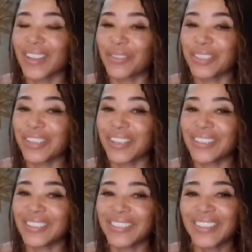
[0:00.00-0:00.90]
Life is
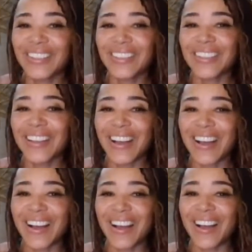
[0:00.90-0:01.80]
good.
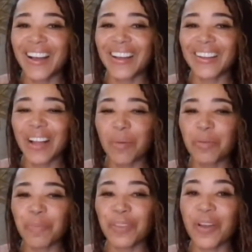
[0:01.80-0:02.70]

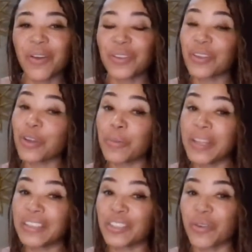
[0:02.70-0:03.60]
Comment below. You can go to
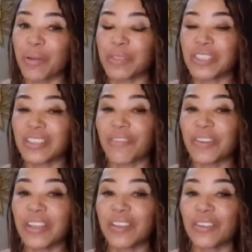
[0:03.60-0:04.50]
my Instagram, which is
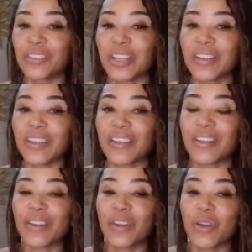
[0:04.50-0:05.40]
Stephanie
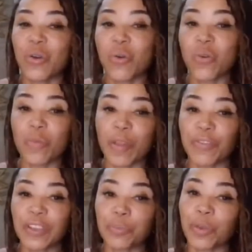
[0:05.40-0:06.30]
Ketogenic, or my
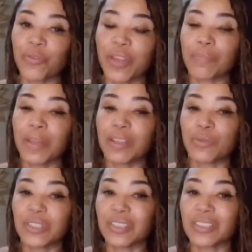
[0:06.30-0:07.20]
Facebook fan
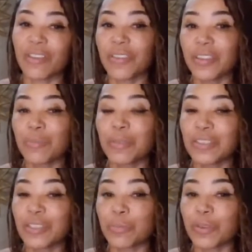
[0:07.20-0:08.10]
page, which is Stephanie the
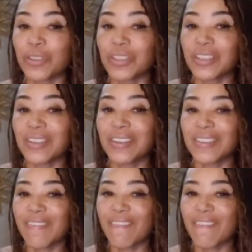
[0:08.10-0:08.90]
Business Person.